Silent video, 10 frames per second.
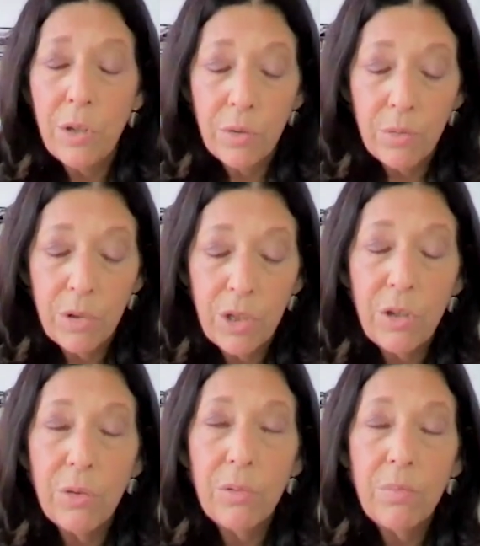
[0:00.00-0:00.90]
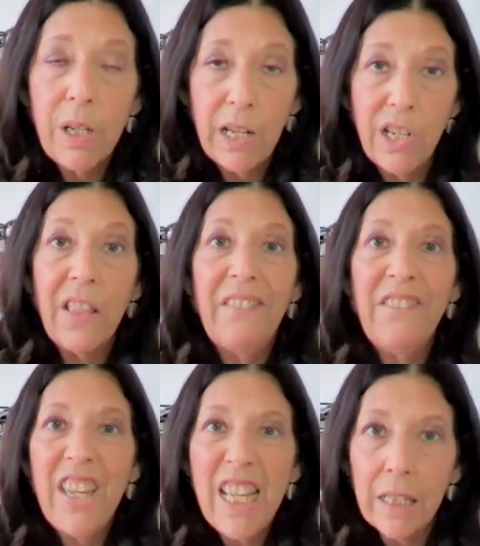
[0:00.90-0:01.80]
to get to the
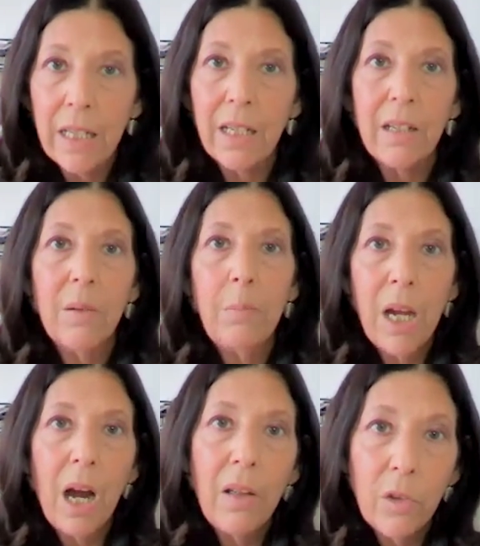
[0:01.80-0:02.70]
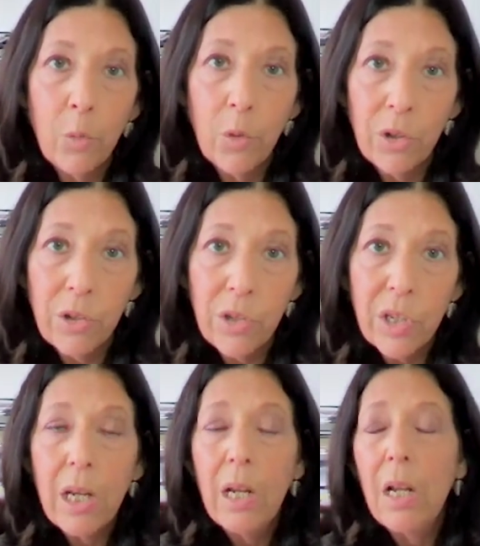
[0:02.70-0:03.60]
feeling behind the words.
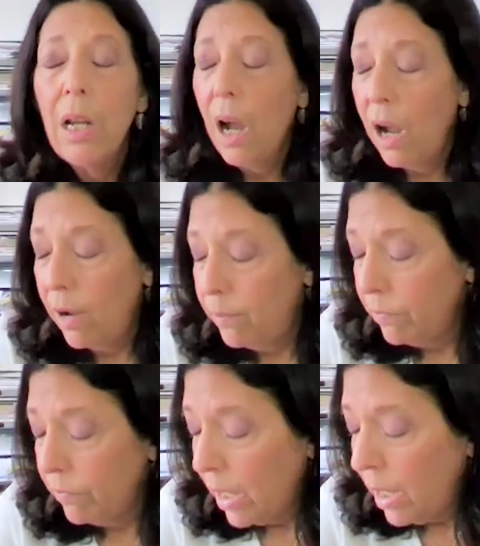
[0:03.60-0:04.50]
Um,